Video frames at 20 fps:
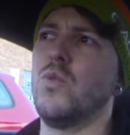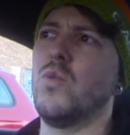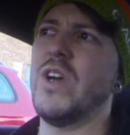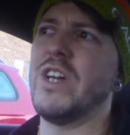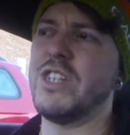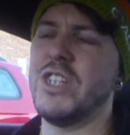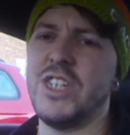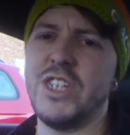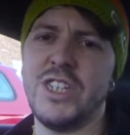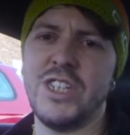
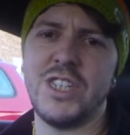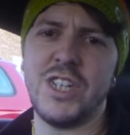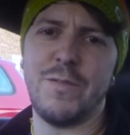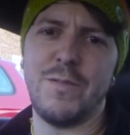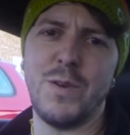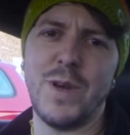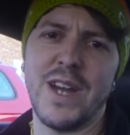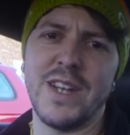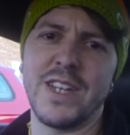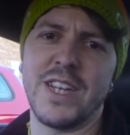which is, if
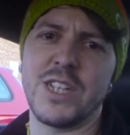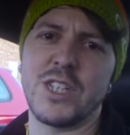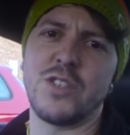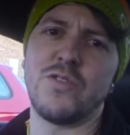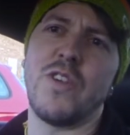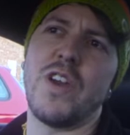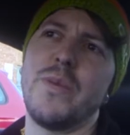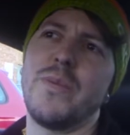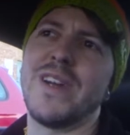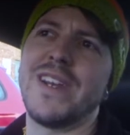you hadn't guessed
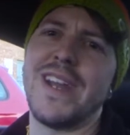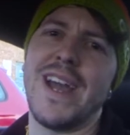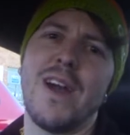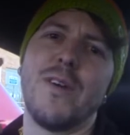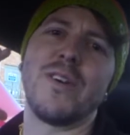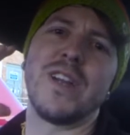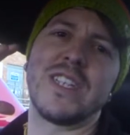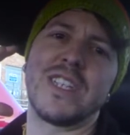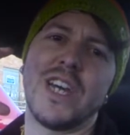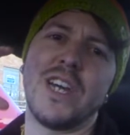already, we're
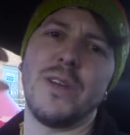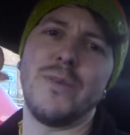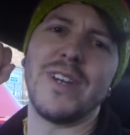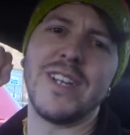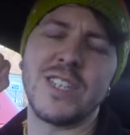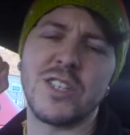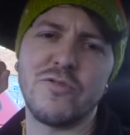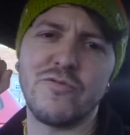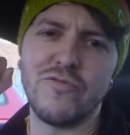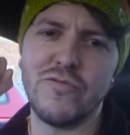now going to tell you it
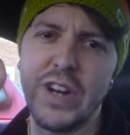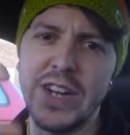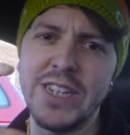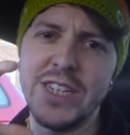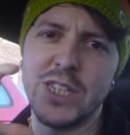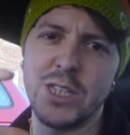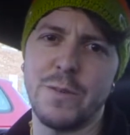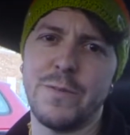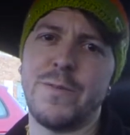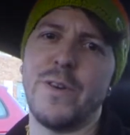is a
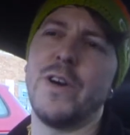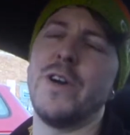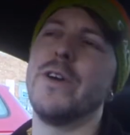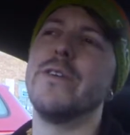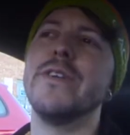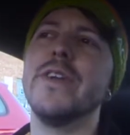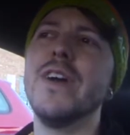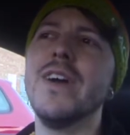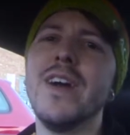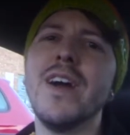Razer
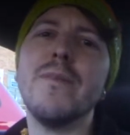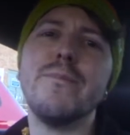phone